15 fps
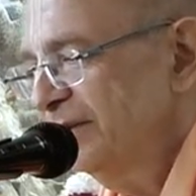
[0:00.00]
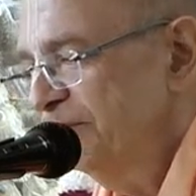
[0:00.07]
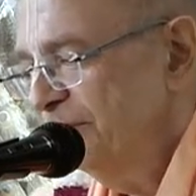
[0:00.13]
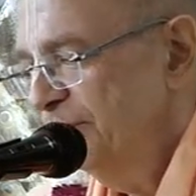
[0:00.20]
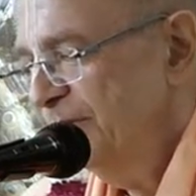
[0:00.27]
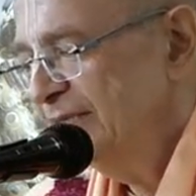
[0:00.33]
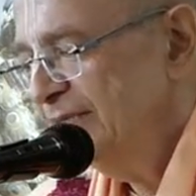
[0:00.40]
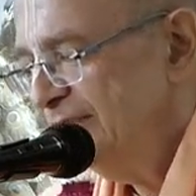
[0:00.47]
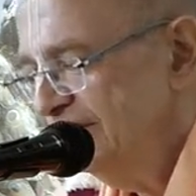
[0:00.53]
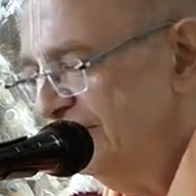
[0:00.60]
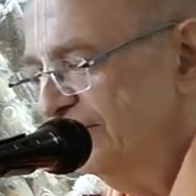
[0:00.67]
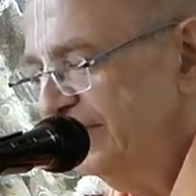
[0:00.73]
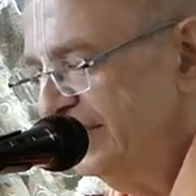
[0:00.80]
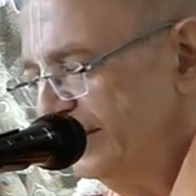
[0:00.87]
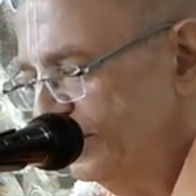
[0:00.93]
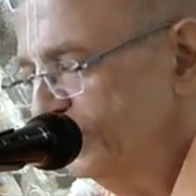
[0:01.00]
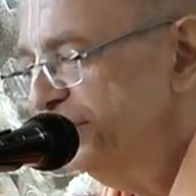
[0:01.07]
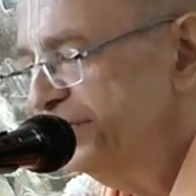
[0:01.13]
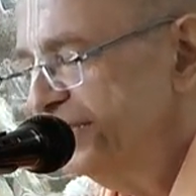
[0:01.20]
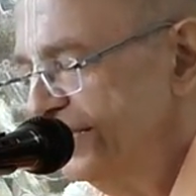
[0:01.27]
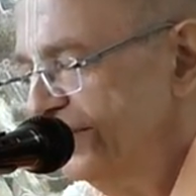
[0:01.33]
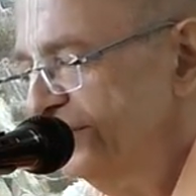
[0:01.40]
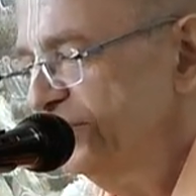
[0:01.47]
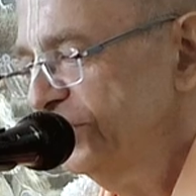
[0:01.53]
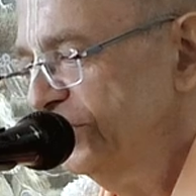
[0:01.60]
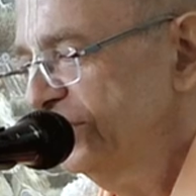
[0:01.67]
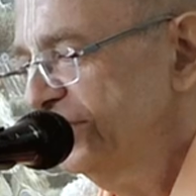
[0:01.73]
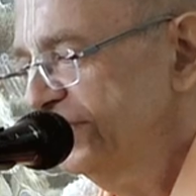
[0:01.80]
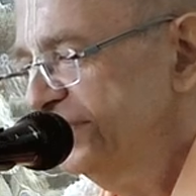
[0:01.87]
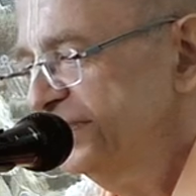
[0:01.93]
But we also have to
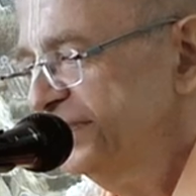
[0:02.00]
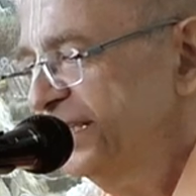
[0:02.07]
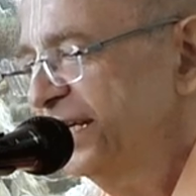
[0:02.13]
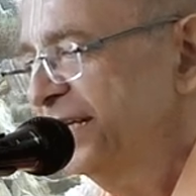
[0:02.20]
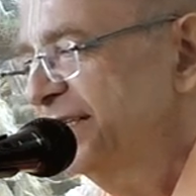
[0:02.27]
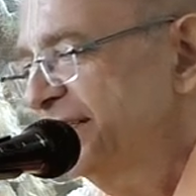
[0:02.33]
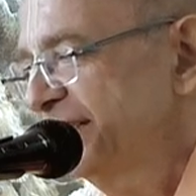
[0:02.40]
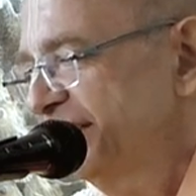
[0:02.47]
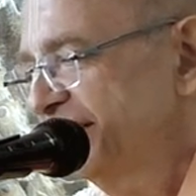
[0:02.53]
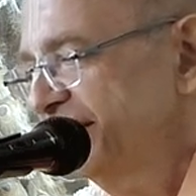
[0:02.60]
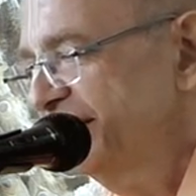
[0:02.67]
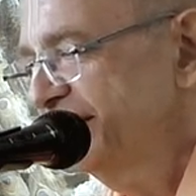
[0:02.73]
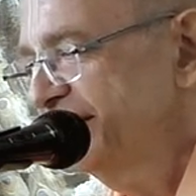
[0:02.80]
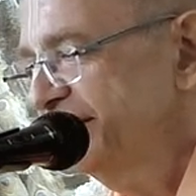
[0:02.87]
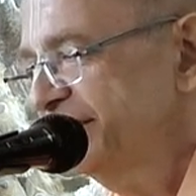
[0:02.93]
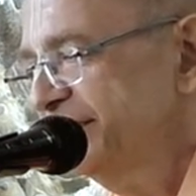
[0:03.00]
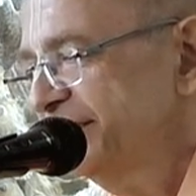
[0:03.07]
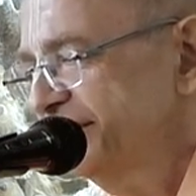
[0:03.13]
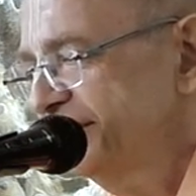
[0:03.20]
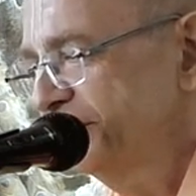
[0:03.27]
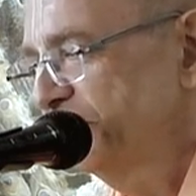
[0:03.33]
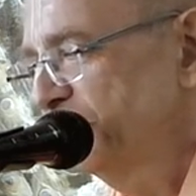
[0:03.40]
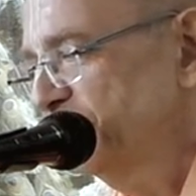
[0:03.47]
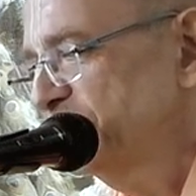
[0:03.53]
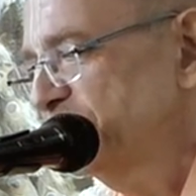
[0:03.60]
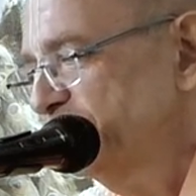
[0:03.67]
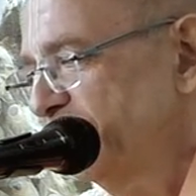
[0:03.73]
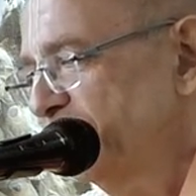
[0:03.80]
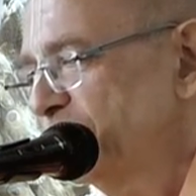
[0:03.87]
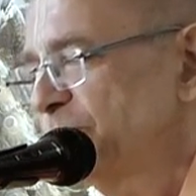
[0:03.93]
understand that this is the most
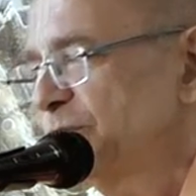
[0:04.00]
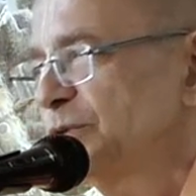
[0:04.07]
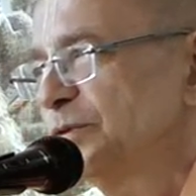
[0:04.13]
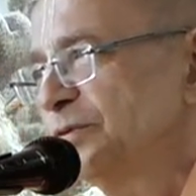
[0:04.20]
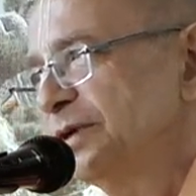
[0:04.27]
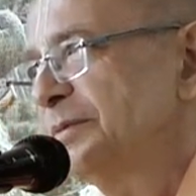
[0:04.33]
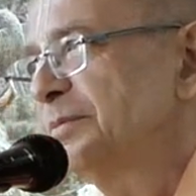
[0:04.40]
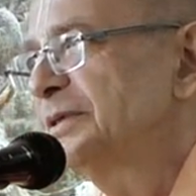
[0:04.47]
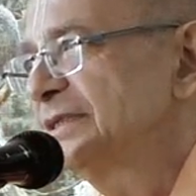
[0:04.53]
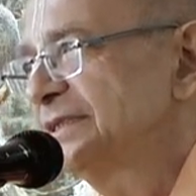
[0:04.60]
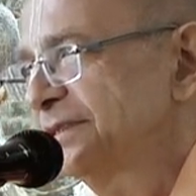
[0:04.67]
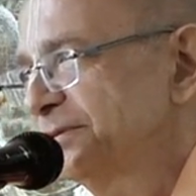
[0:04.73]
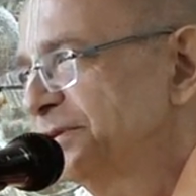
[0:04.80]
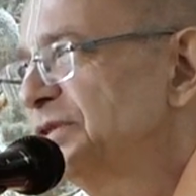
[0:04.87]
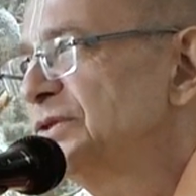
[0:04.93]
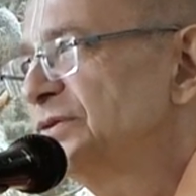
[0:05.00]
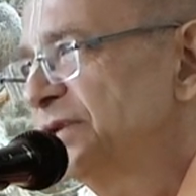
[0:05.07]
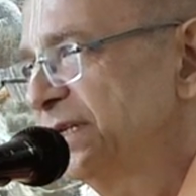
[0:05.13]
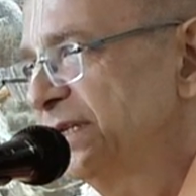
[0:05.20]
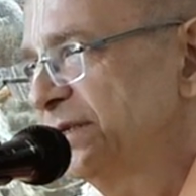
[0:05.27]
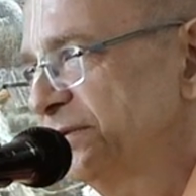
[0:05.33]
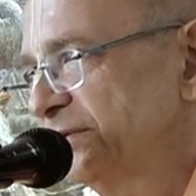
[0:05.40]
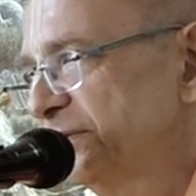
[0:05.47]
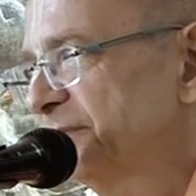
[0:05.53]
powerful weapons which we have.